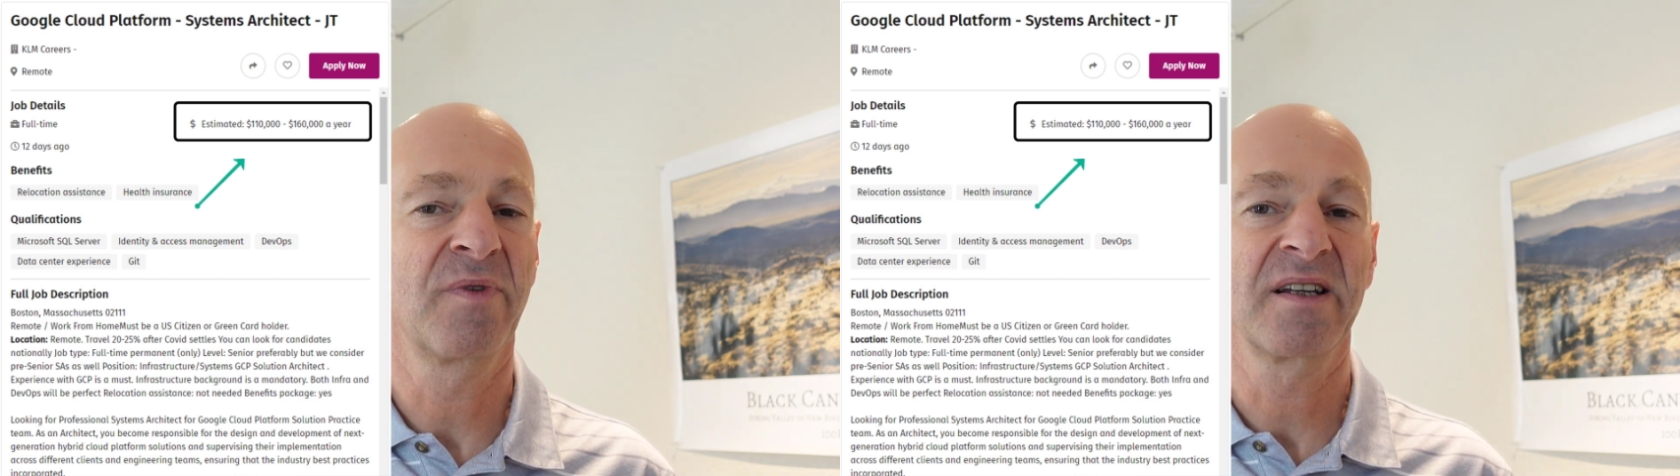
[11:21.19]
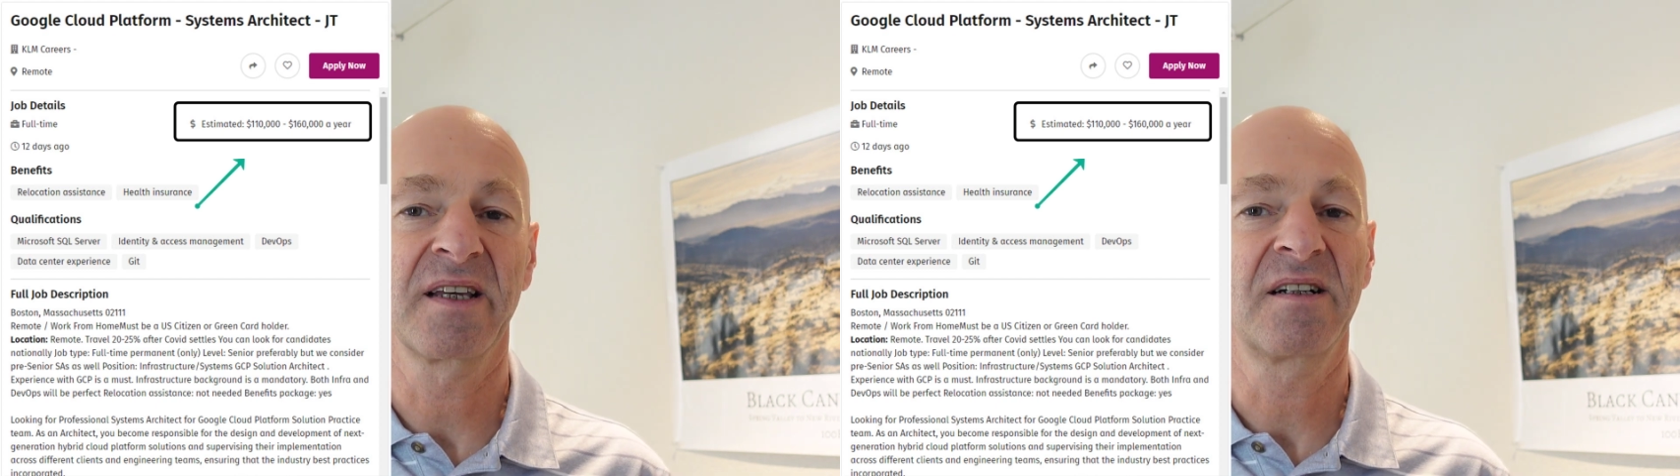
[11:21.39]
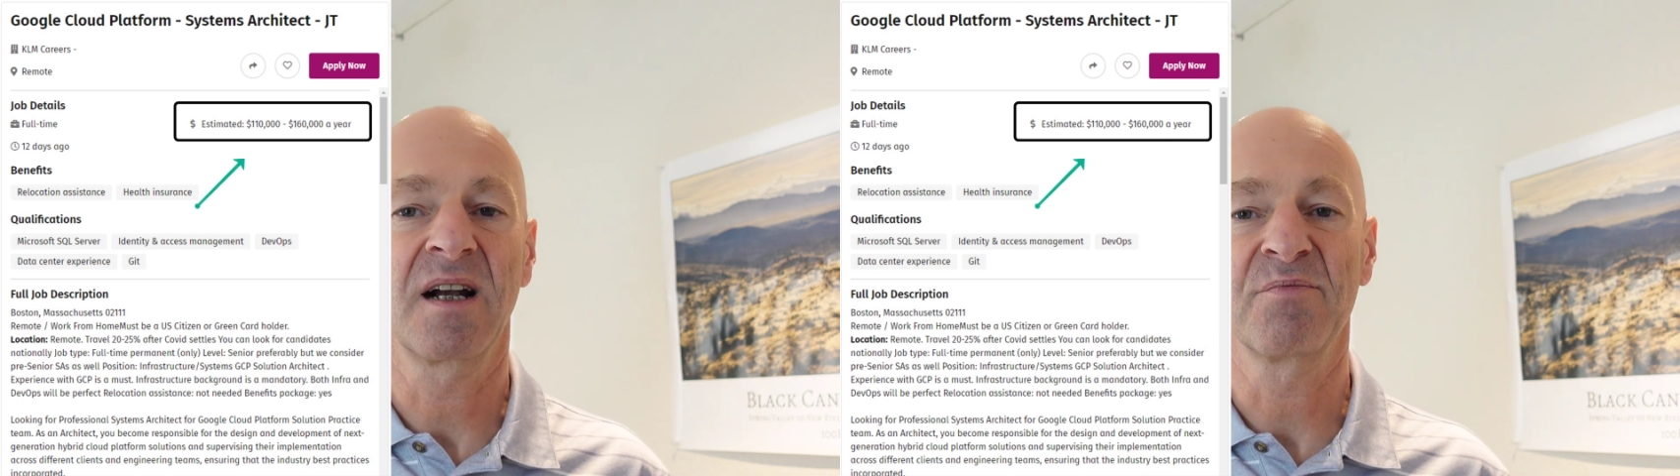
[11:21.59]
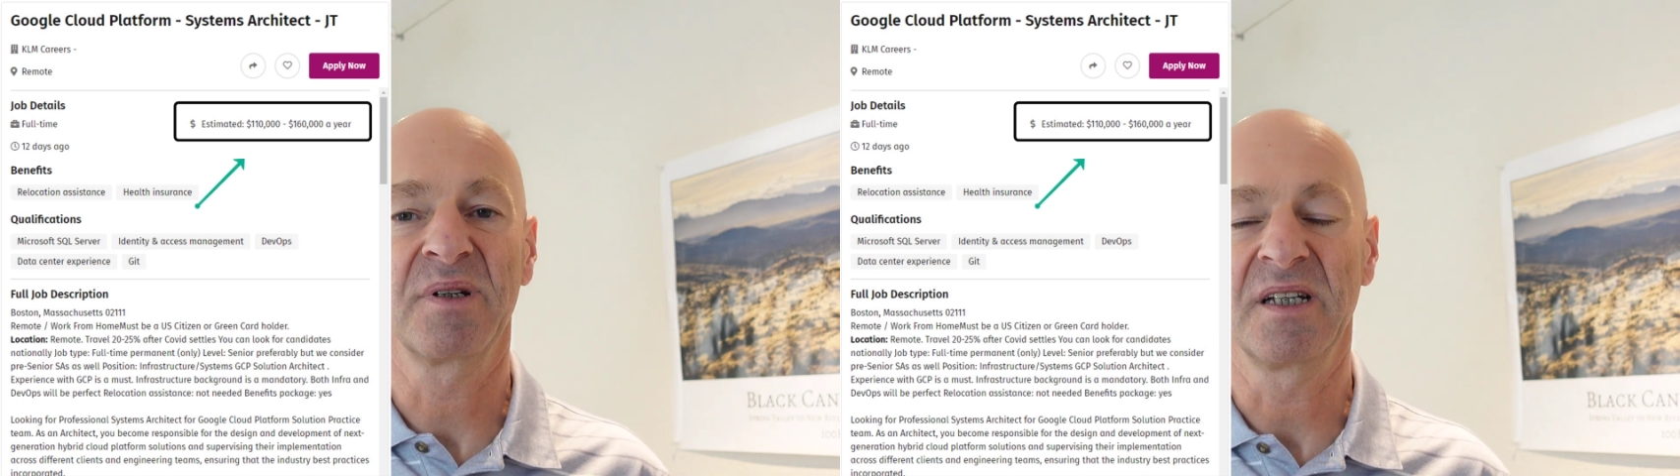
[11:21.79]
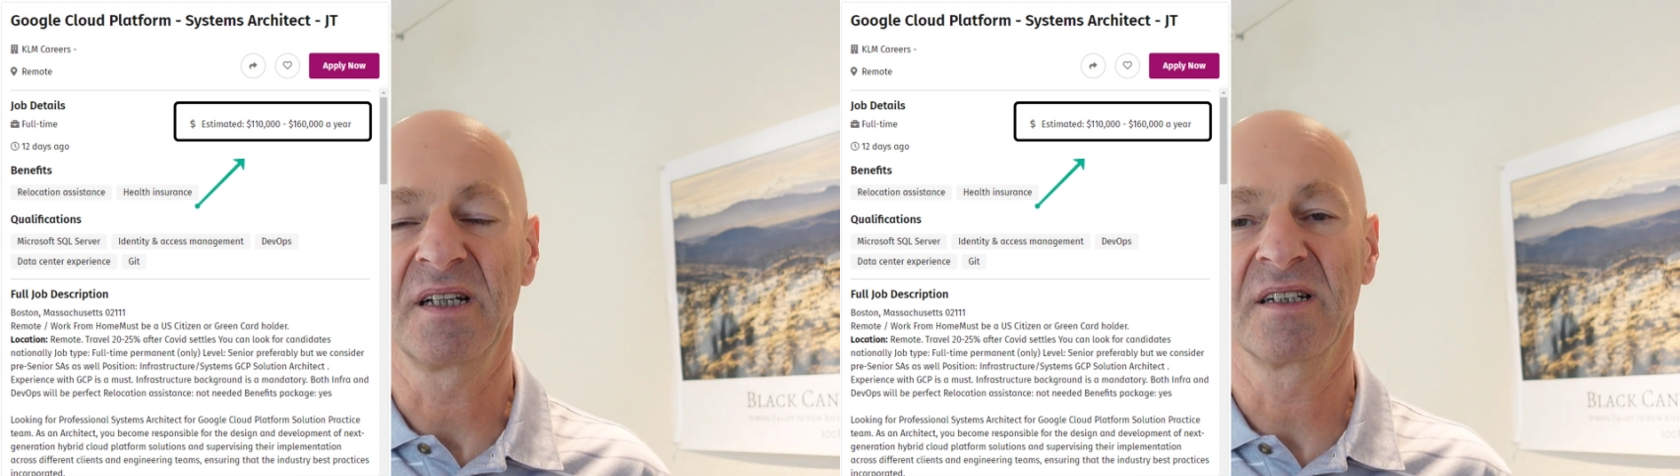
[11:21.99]
where that
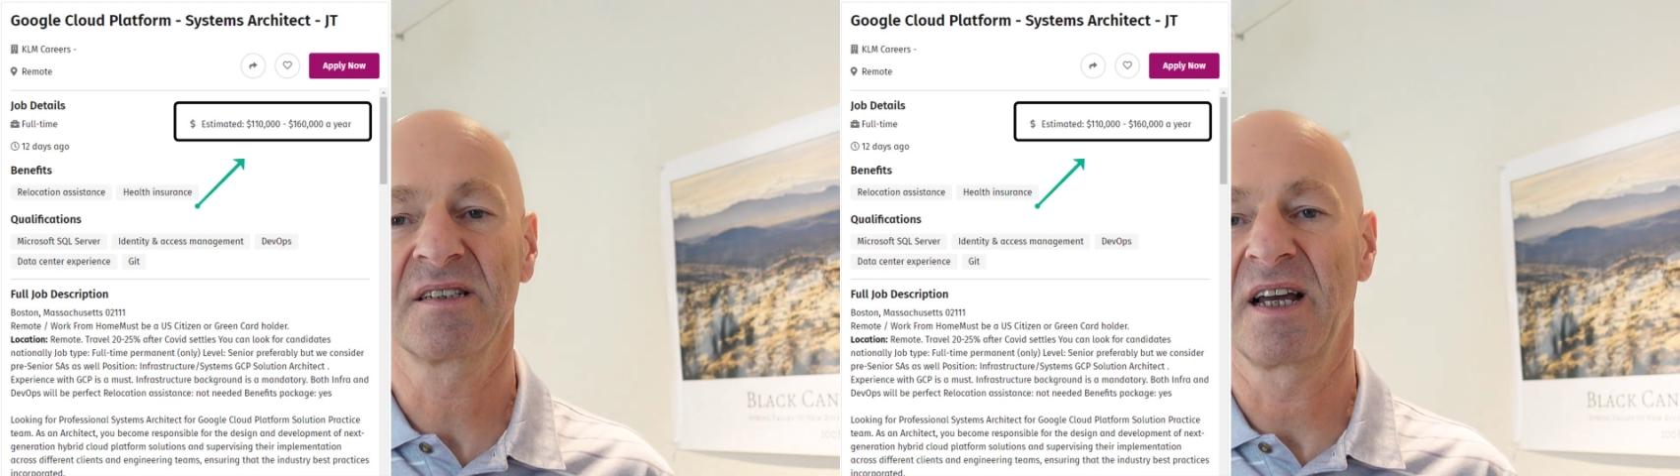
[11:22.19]
company is.